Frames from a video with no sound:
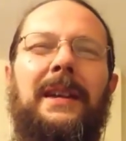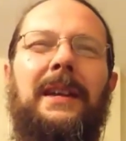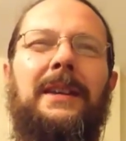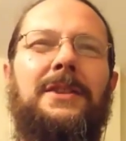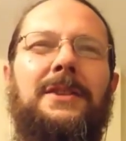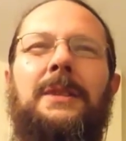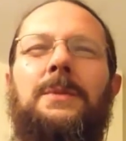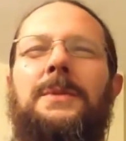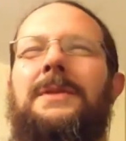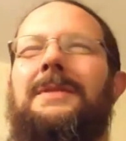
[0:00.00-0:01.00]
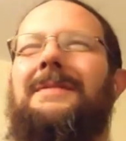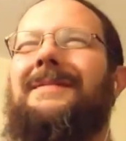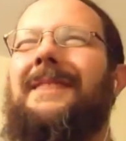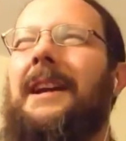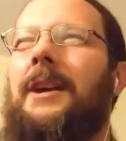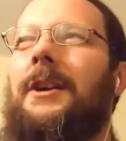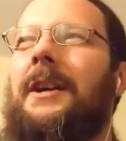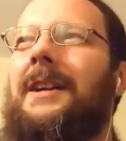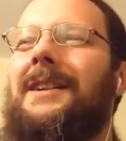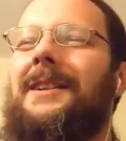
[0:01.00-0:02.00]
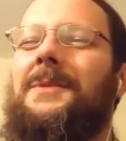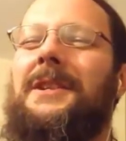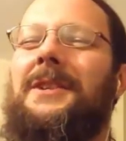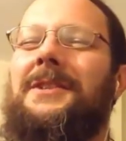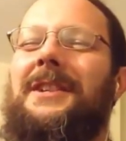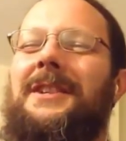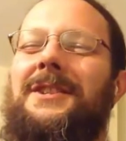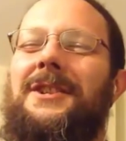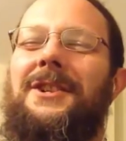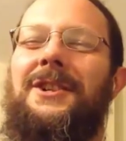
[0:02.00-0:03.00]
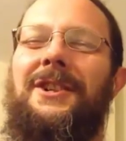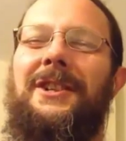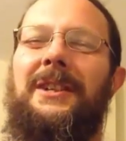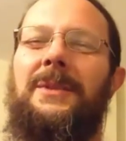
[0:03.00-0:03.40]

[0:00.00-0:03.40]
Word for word: he just he was arrogant, he was egotistical,